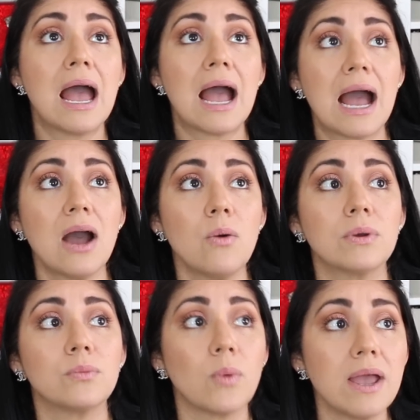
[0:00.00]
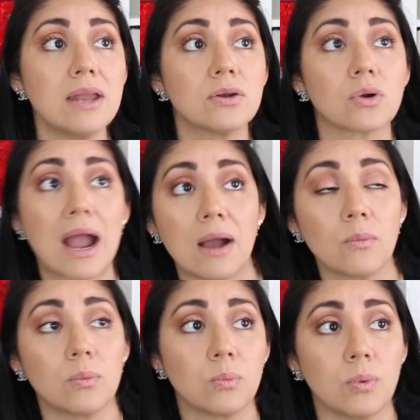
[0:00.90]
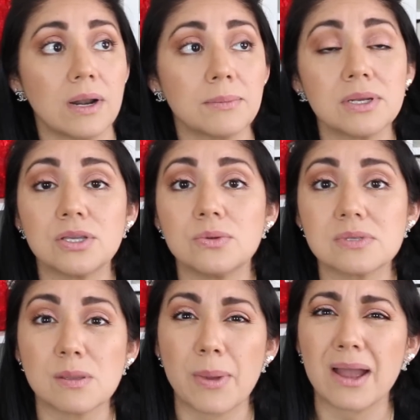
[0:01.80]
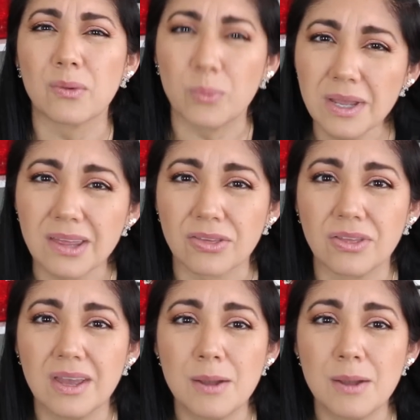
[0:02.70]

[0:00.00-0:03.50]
how and when or how, what I'm going to use the bag with